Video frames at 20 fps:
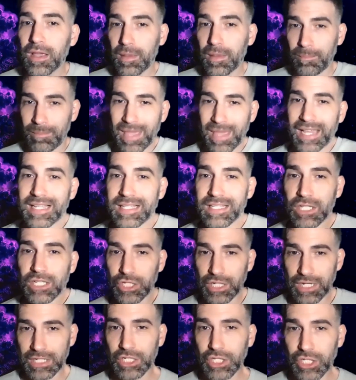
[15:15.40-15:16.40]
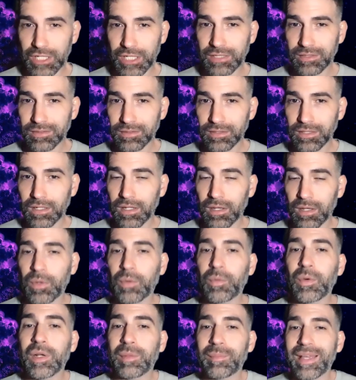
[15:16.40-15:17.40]
make a suggestion. We
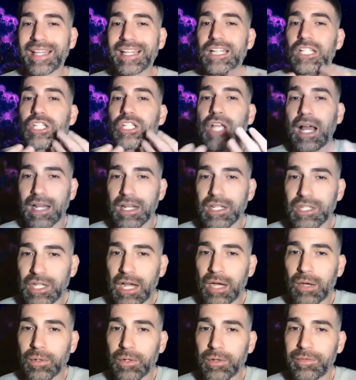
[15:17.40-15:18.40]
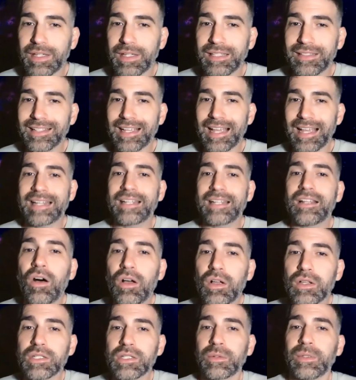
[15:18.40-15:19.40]
will make a challenge out of it. And
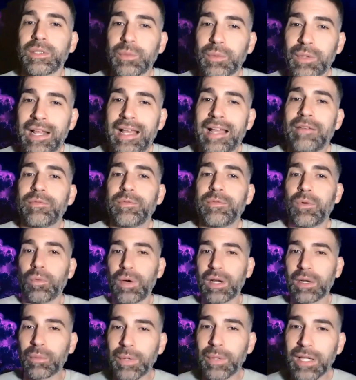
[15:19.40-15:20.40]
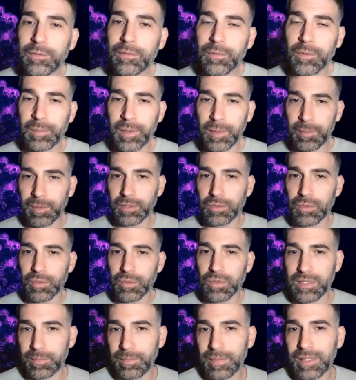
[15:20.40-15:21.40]
also it will have 1 week for people to
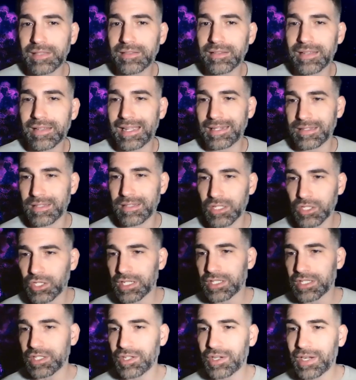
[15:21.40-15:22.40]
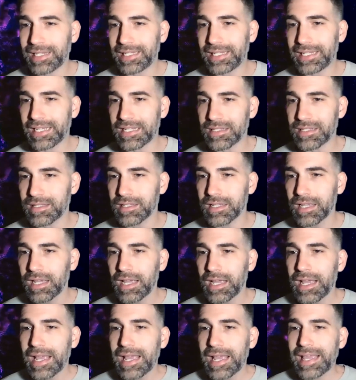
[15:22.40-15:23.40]
submit and suggest their ideas.
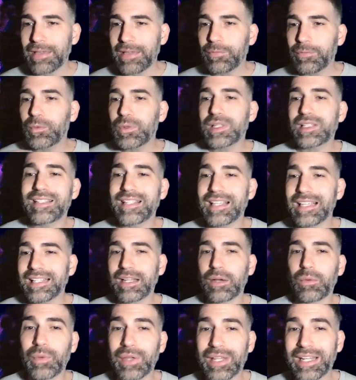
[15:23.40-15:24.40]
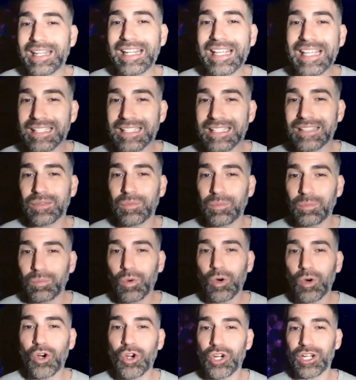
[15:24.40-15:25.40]
If we see that we need
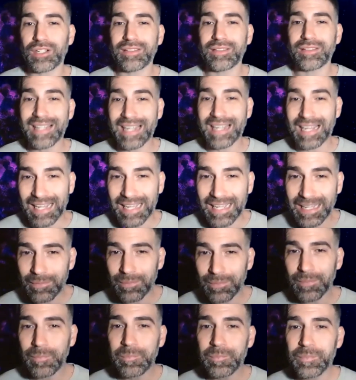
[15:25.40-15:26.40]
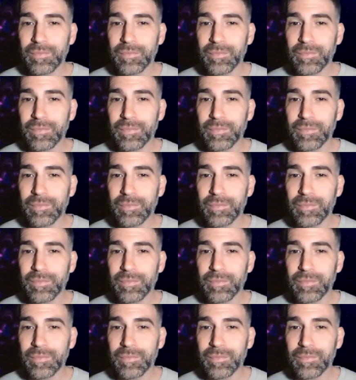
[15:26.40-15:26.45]
more time,